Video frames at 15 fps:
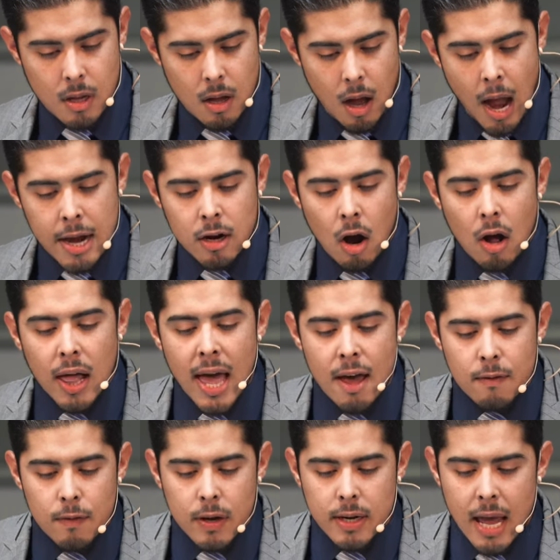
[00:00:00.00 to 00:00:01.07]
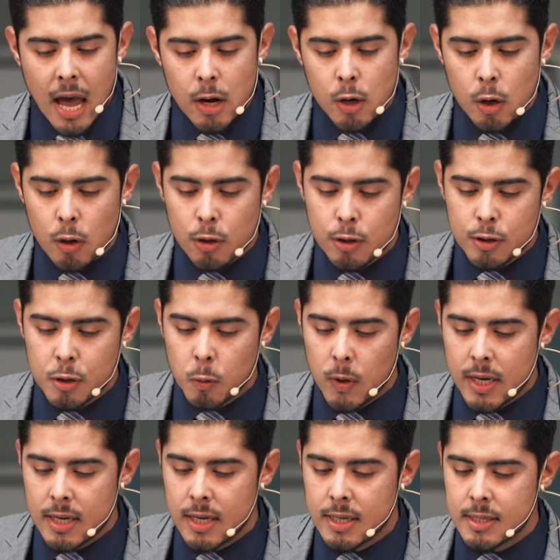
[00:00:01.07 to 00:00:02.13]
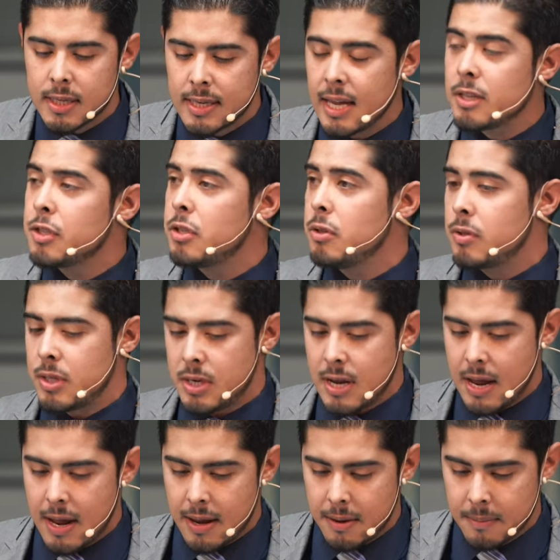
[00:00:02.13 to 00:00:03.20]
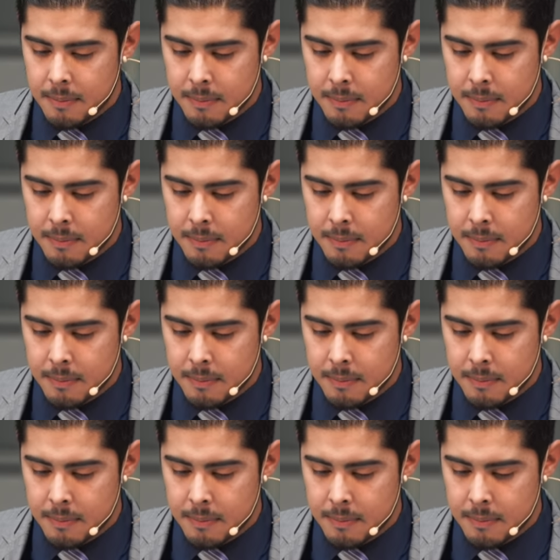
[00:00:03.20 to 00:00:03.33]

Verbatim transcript: I call heaven and earth to witness against you today